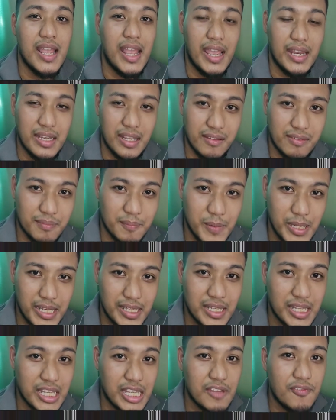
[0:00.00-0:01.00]
and
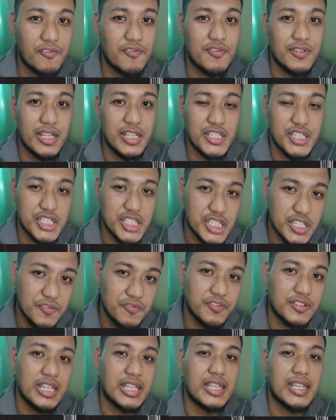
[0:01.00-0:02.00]
explain if the
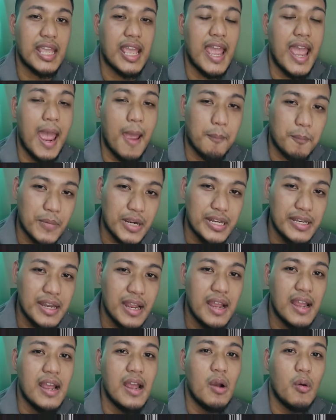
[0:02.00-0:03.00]
shifting happened,
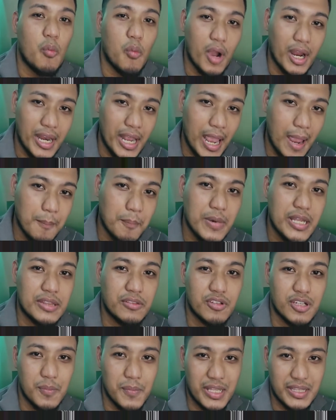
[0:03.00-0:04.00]
what happened
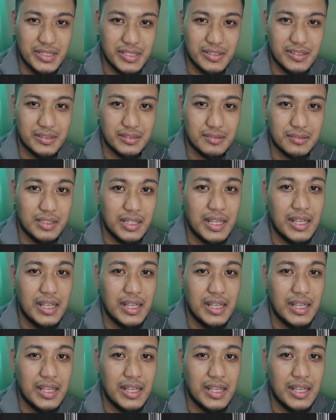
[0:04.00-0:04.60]
to the material.